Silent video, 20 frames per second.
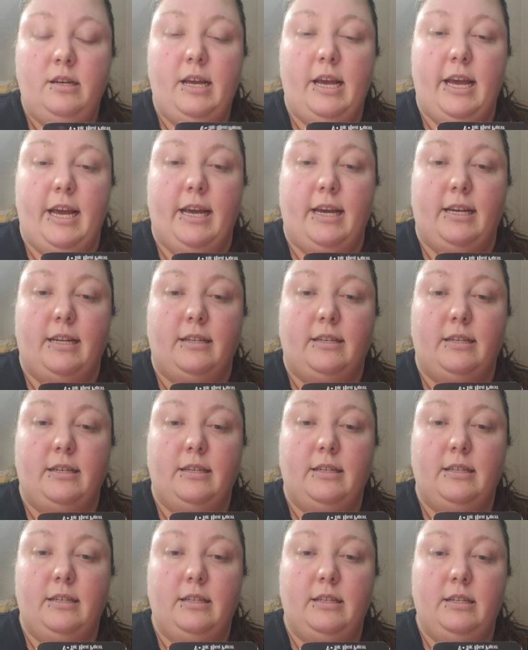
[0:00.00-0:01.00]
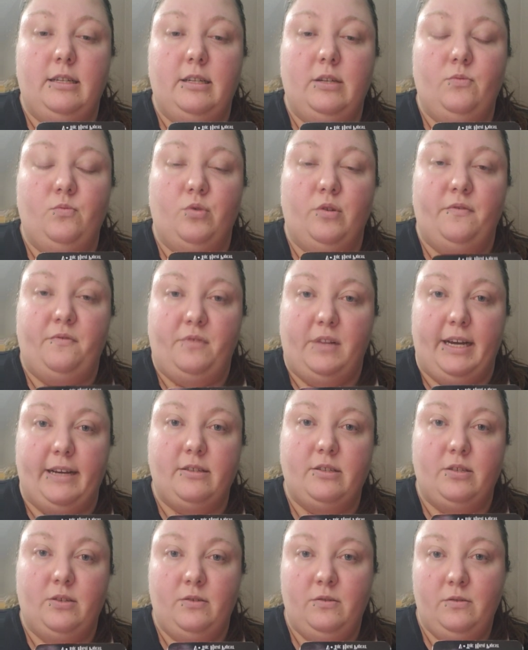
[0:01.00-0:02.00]
and
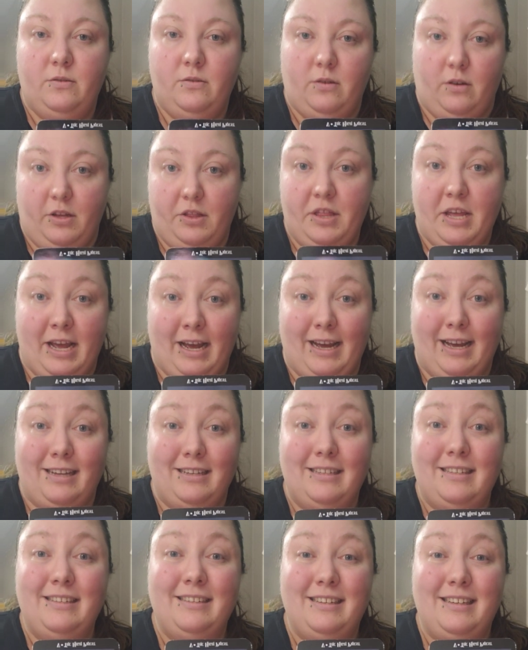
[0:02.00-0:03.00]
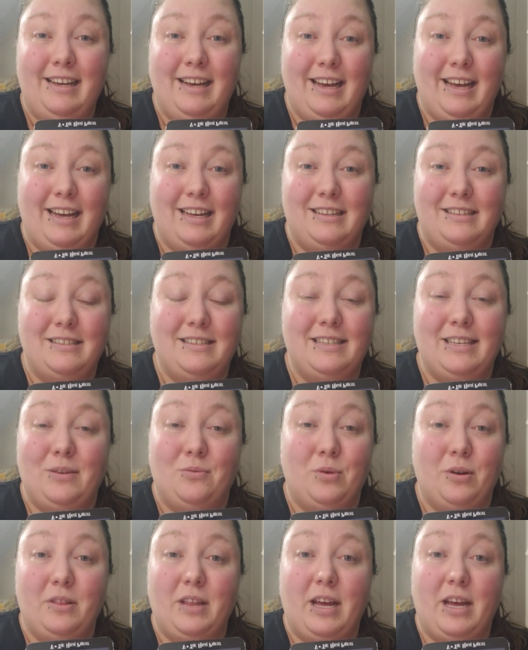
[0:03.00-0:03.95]
reflect on that and see where